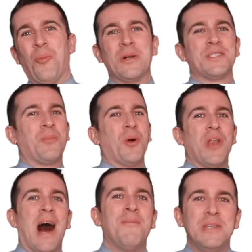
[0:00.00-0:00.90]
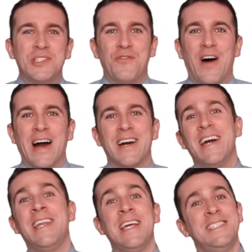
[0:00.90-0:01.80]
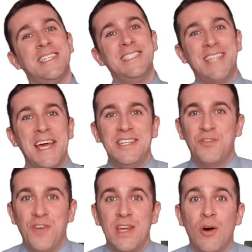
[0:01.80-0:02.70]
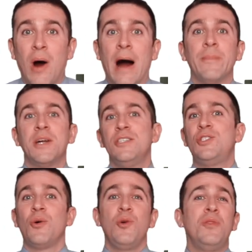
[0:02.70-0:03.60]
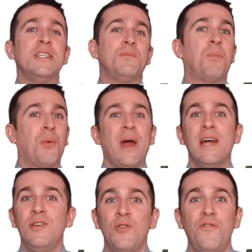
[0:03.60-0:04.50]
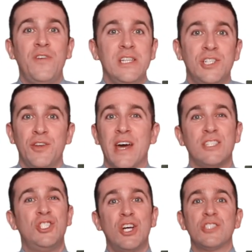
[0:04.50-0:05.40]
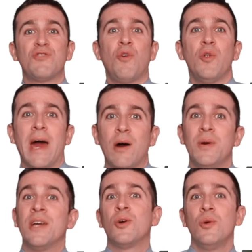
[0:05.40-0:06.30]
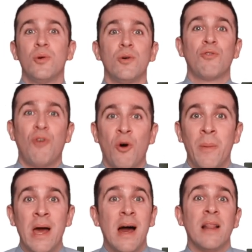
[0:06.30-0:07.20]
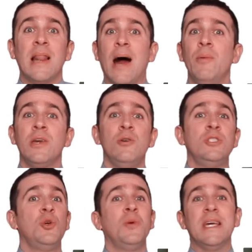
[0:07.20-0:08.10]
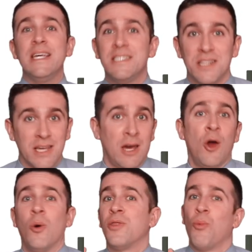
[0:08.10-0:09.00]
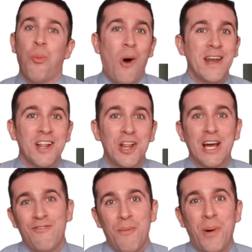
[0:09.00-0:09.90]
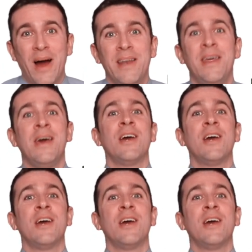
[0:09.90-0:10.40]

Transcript: What's up world, I'm Mr. Vacca and in today's video, I'm gonna show you this brand new feature that just rolled out in Google Chrome, allowing you to easily, with one click of a button,